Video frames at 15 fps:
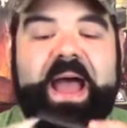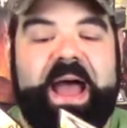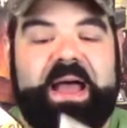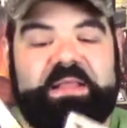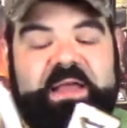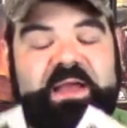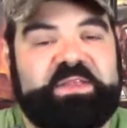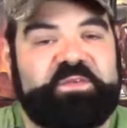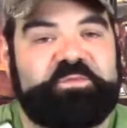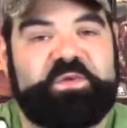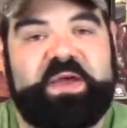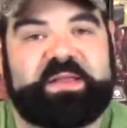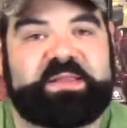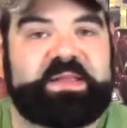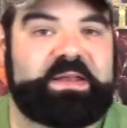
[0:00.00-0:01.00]
I like the
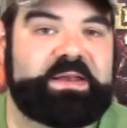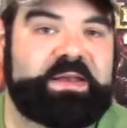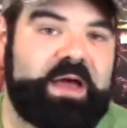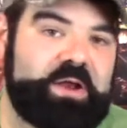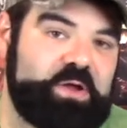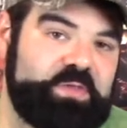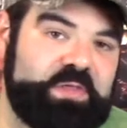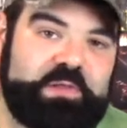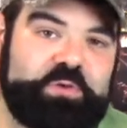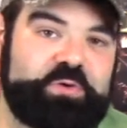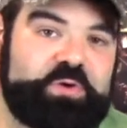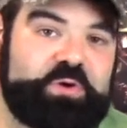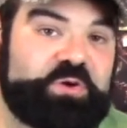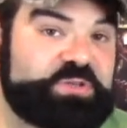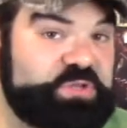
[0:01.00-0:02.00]
fact that not all the
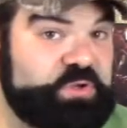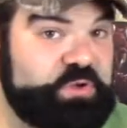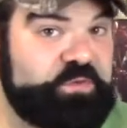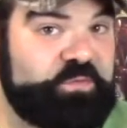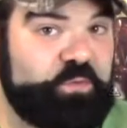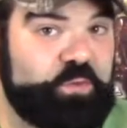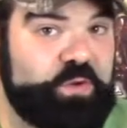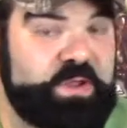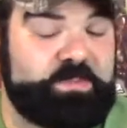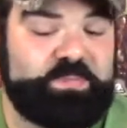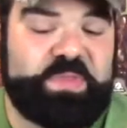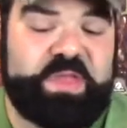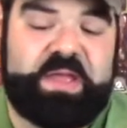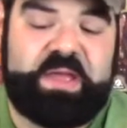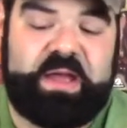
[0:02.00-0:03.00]
loot cards are good for you.
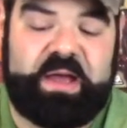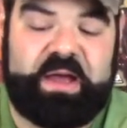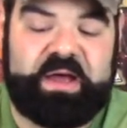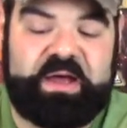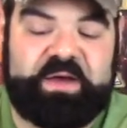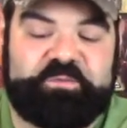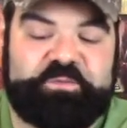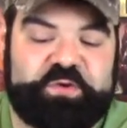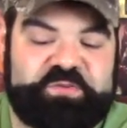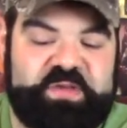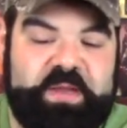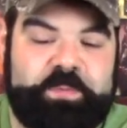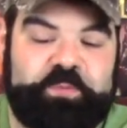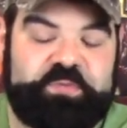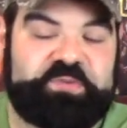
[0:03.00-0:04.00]
Uh, for
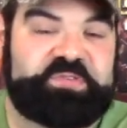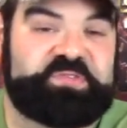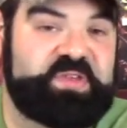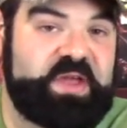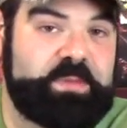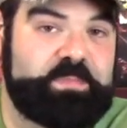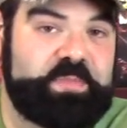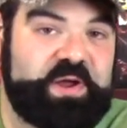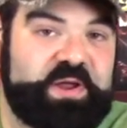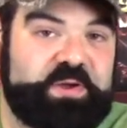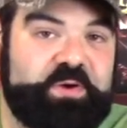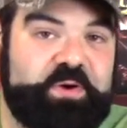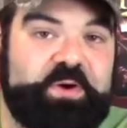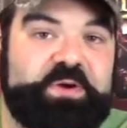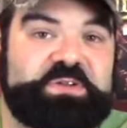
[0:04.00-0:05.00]
example, the snake bite
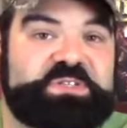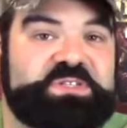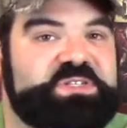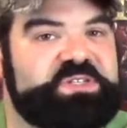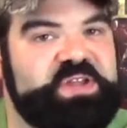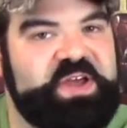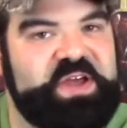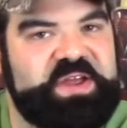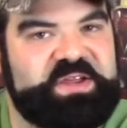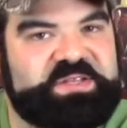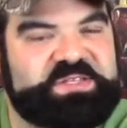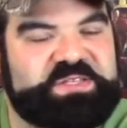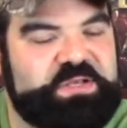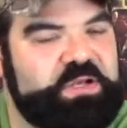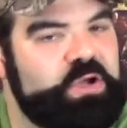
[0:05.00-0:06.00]
card,
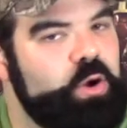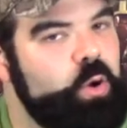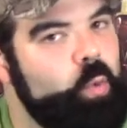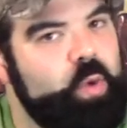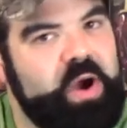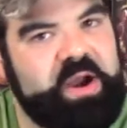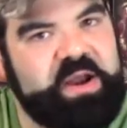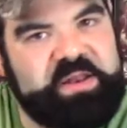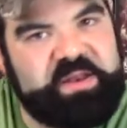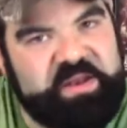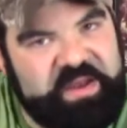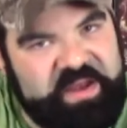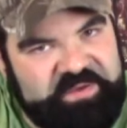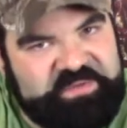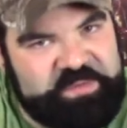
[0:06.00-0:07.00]
snakes. Why did it
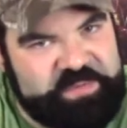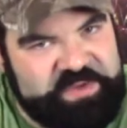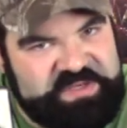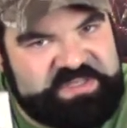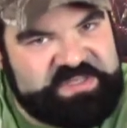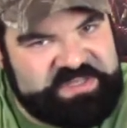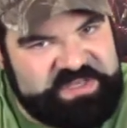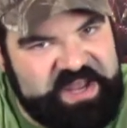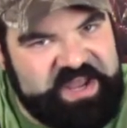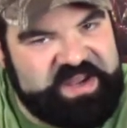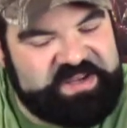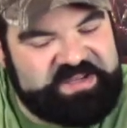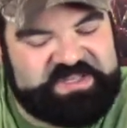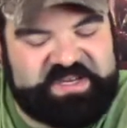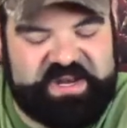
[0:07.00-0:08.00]
have to be
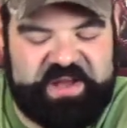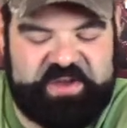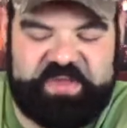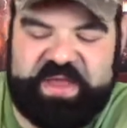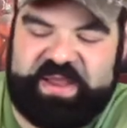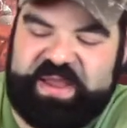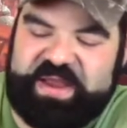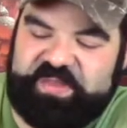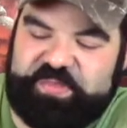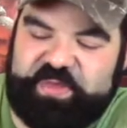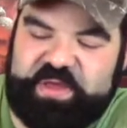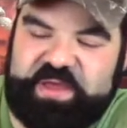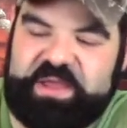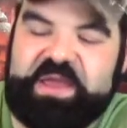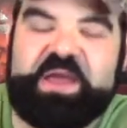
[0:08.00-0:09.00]
snakes? You know, that kind of
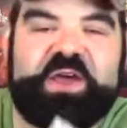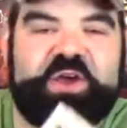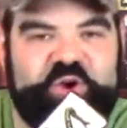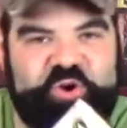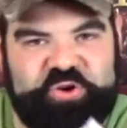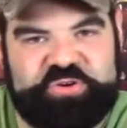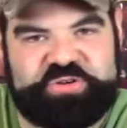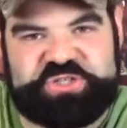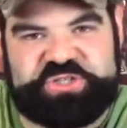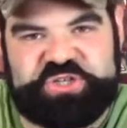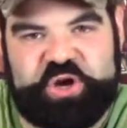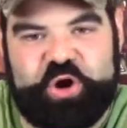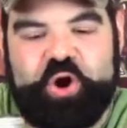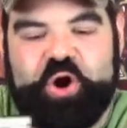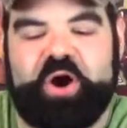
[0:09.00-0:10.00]
thing. Cursed
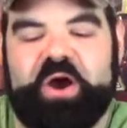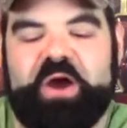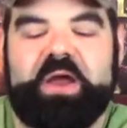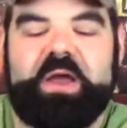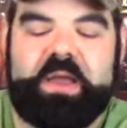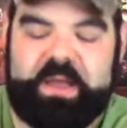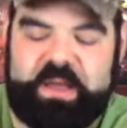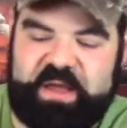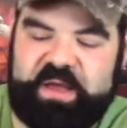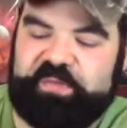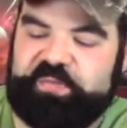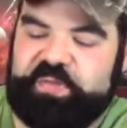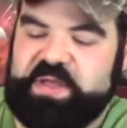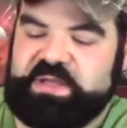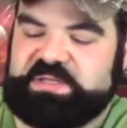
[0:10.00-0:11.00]
jar, uh,
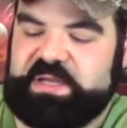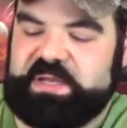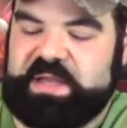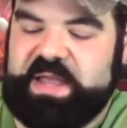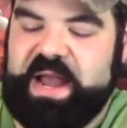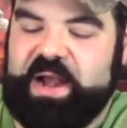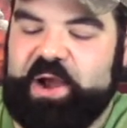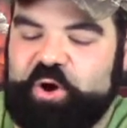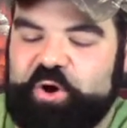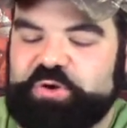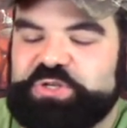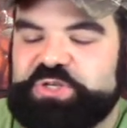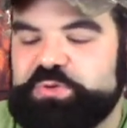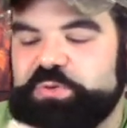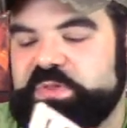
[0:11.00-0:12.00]
things that kind of
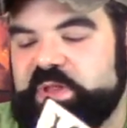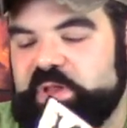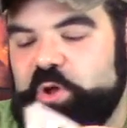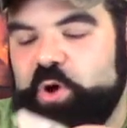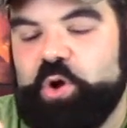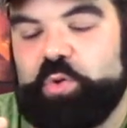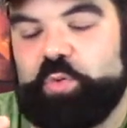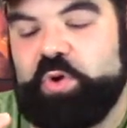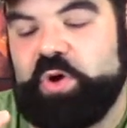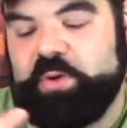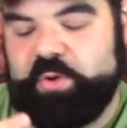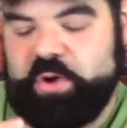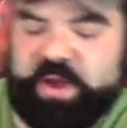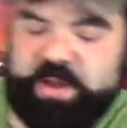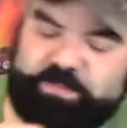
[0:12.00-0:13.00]
hurt you in the long
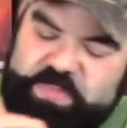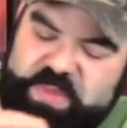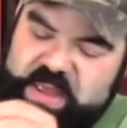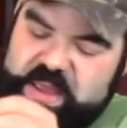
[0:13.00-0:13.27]
run, right?